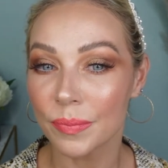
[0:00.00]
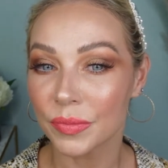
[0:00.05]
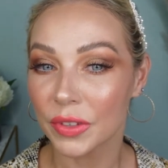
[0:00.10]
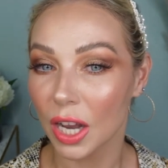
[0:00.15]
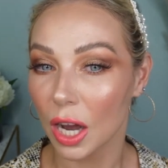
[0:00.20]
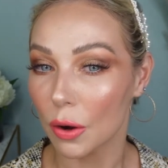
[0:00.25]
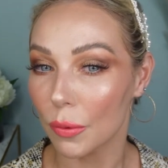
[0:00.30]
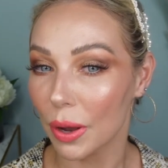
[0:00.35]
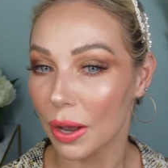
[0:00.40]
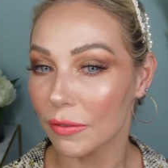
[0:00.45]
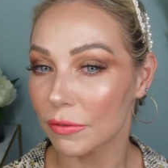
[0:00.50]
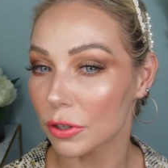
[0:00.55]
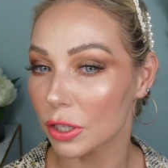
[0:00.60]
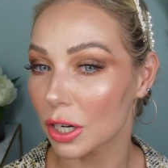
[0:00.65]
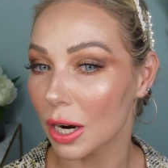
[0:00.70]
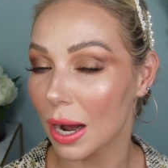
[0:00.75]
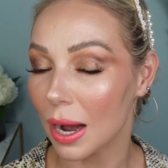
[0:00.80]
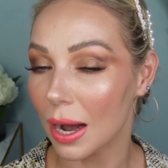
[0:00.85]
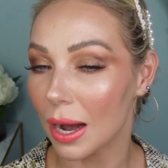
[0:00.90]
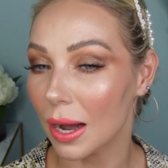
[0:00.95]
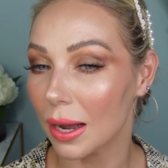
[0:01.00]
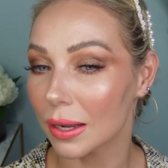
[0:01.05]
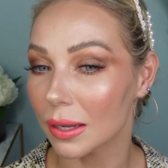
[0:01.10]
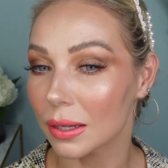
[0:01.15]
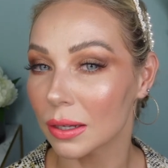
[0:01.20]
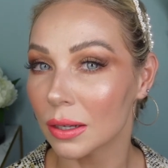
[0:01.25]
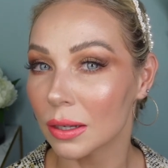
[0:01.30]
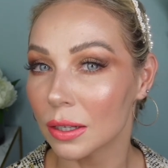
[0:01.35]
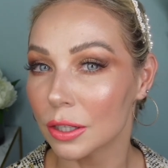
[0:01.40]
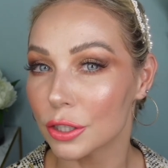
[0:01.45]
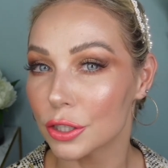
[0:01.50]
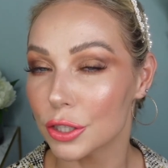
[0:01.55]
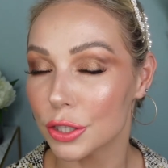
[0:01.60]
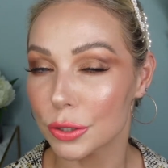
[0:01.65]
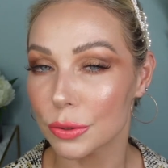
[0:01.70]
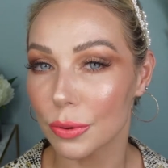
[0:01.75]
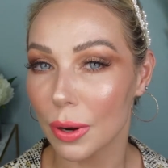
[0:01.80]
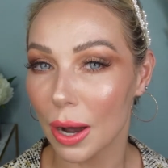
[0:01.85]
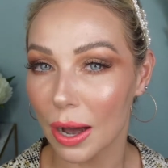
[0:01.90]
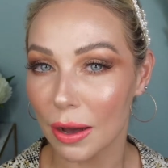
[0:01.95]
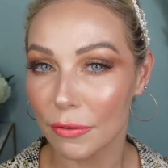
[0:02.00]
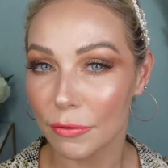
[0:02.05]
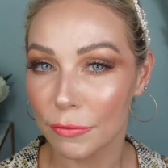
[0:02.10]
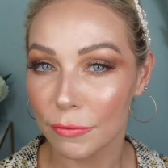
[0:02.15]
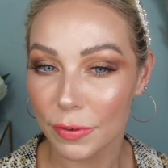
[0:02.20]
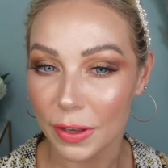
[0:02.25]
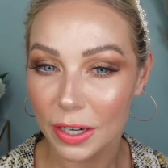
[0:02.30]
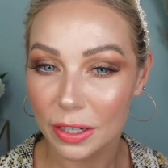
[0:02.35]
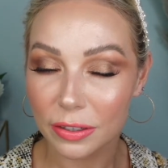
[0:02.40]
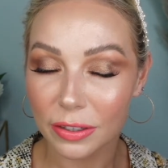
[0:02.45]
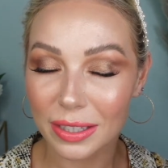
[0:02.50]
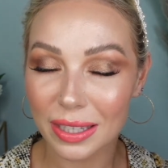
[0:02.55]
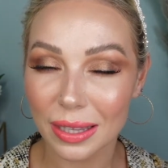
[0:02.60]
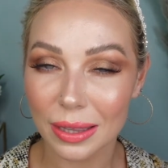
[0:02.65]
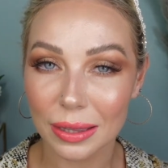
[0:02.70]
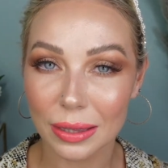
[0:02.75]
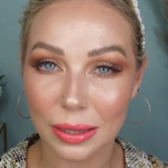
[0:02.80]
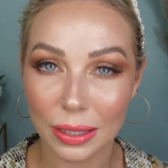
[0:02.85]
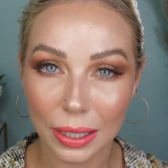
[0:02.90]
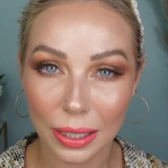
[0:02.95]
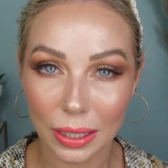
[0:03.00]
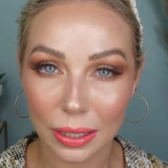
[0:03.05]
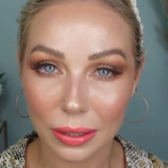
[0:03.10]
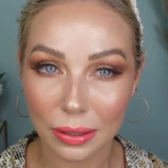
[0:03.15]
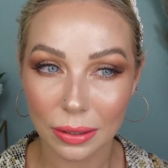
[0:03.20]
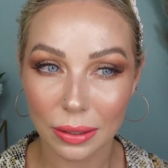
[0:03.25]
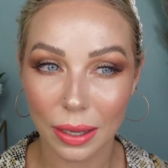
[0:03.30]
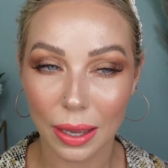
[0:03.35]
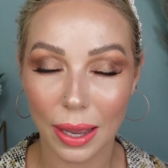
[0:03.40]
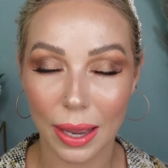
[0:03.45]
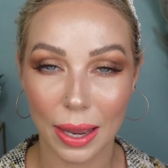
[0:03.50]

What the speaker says: However, I do have very thin